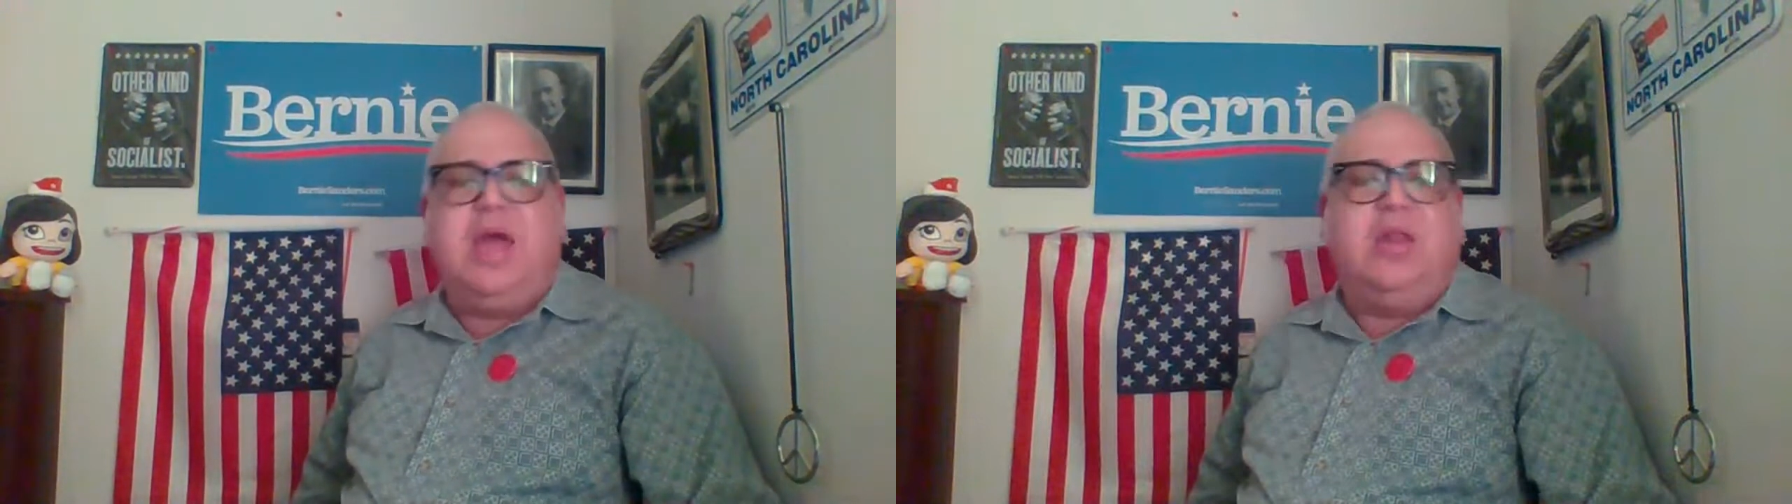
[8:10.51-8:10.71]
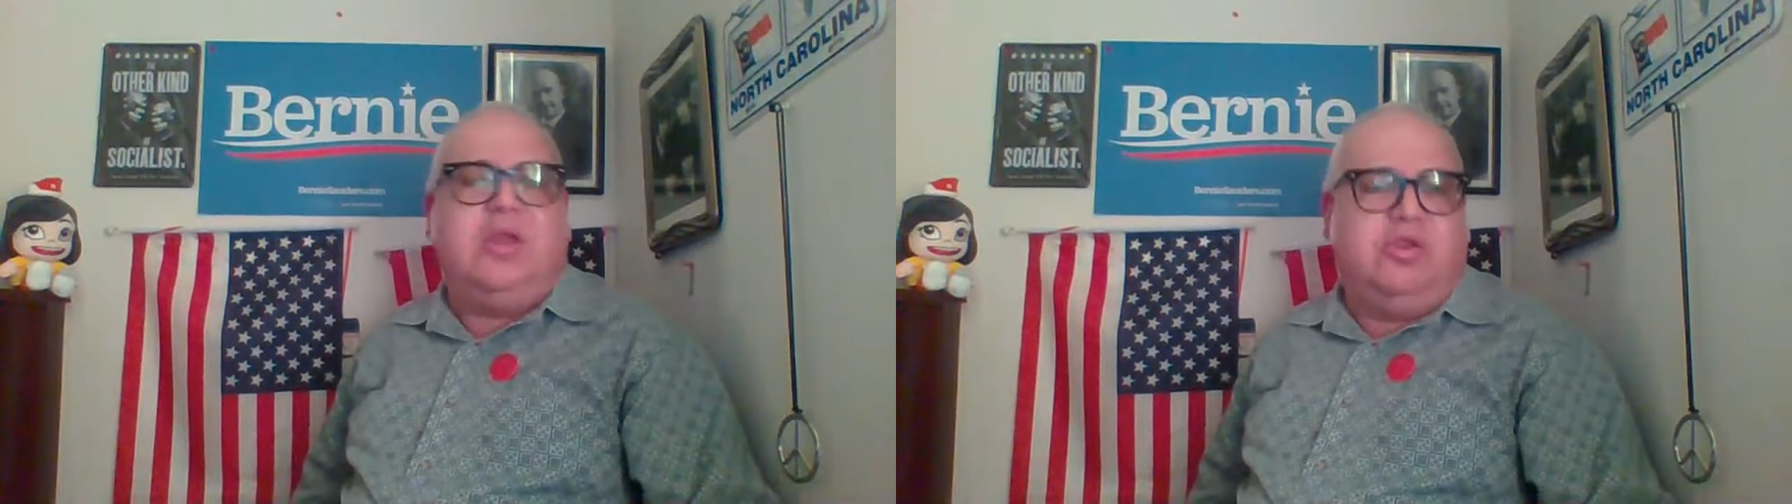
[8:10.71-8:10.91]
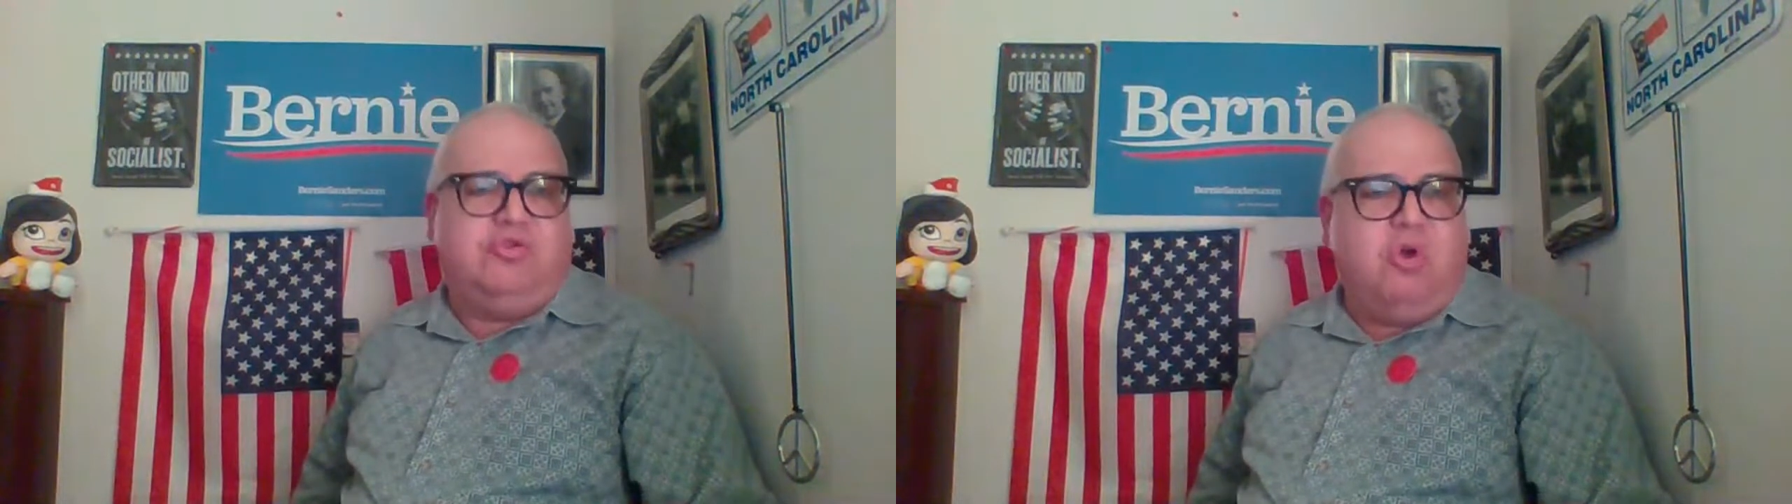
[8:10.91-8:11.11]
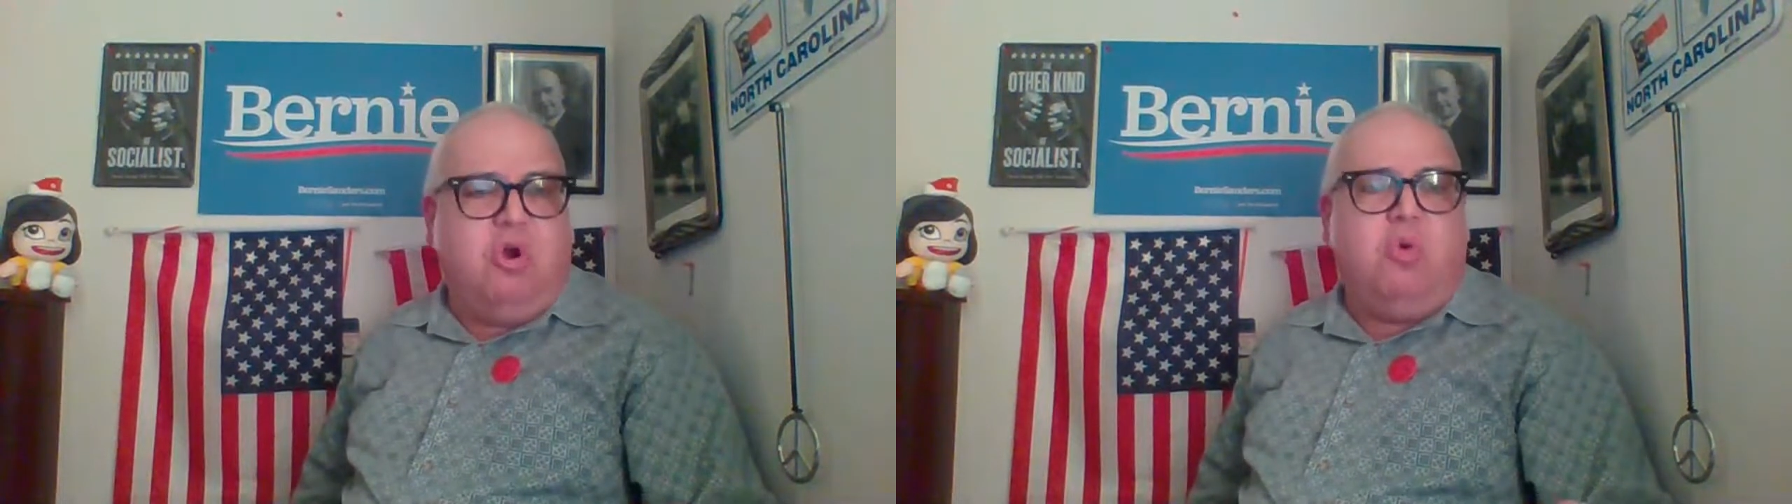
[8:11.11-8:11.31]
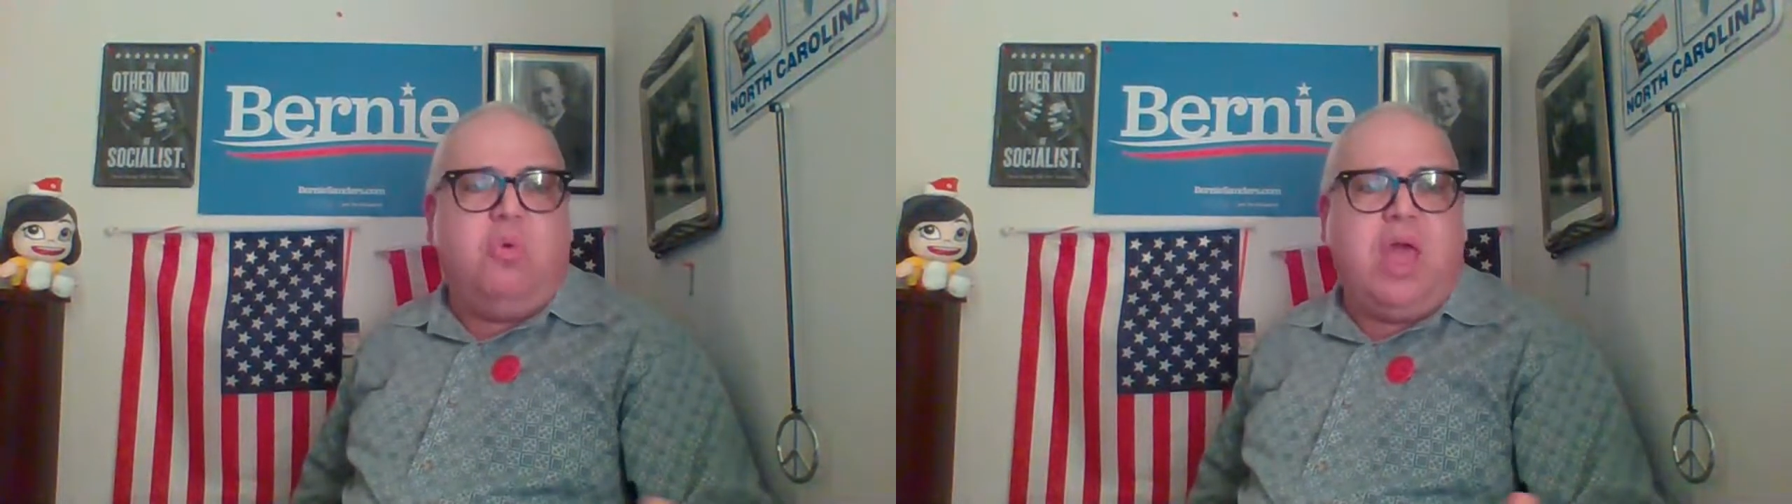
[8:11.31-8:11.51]
out of
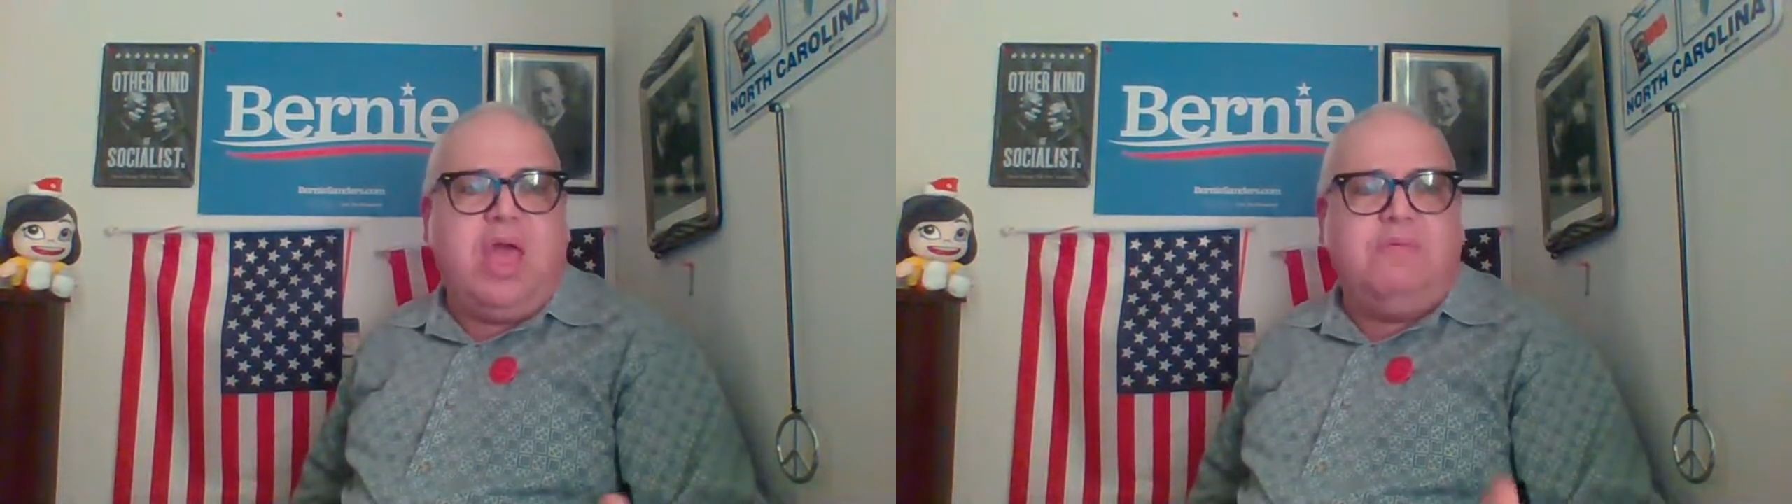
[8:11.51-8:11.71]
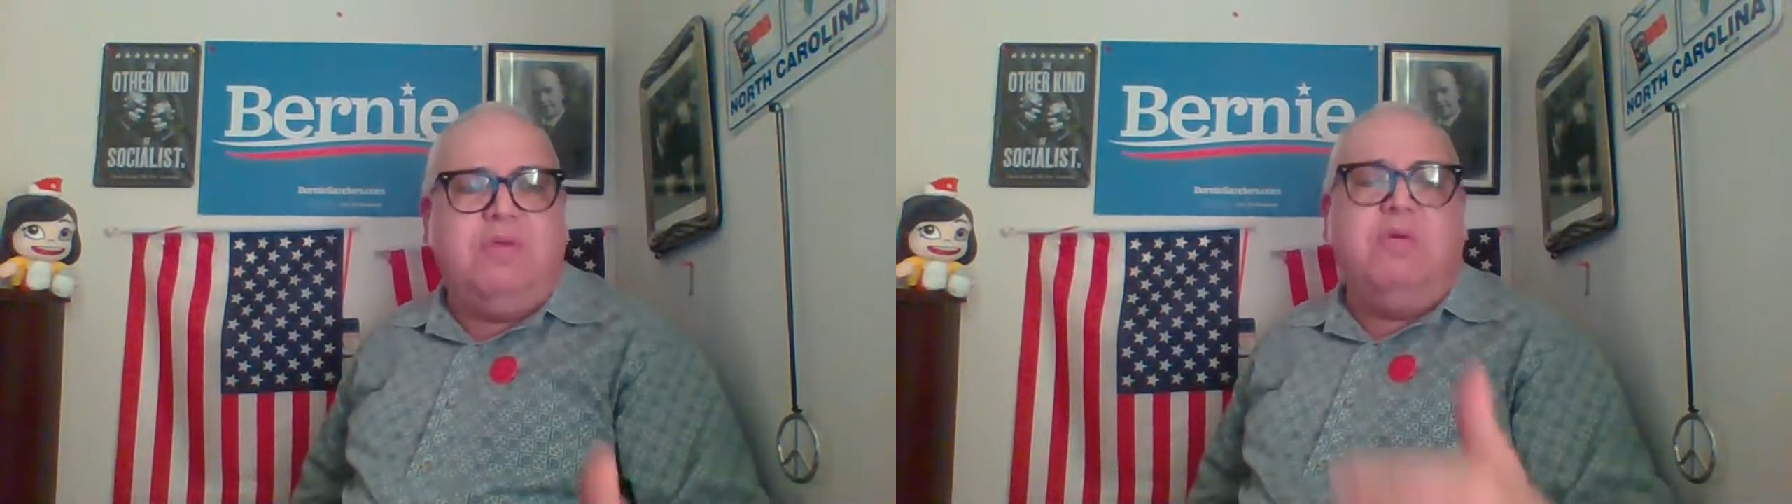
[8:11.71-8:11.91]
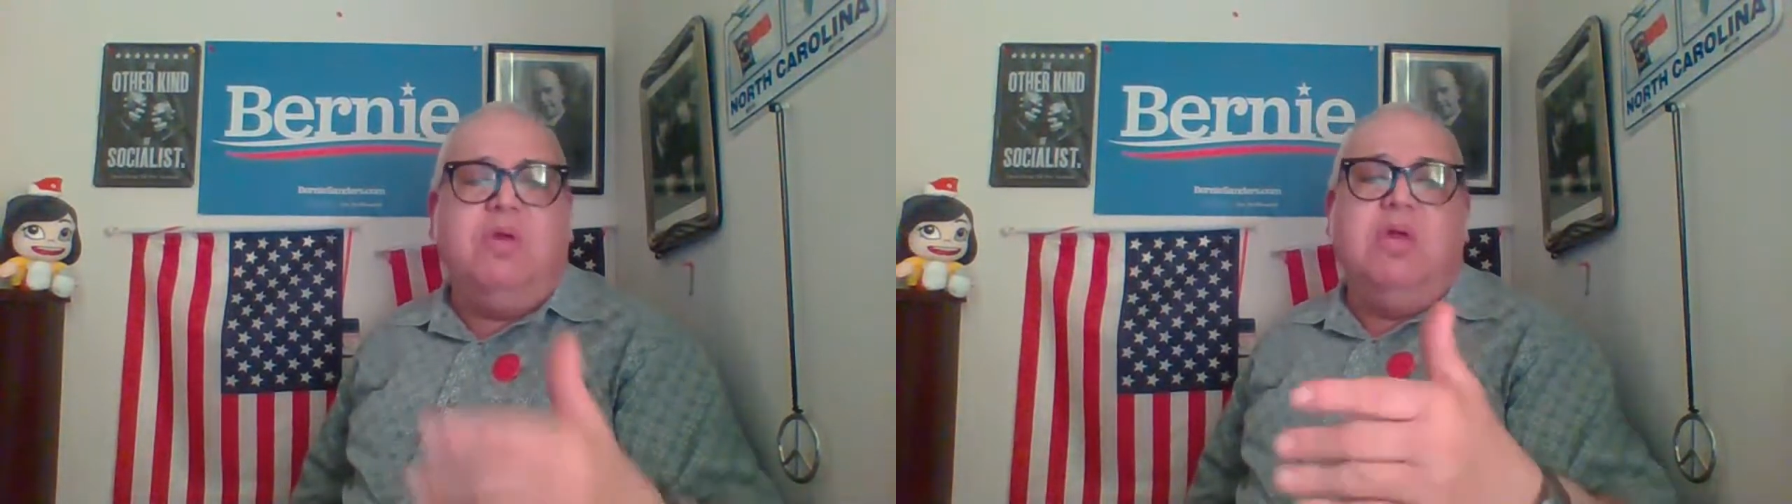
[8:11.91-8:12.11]
control, what have you,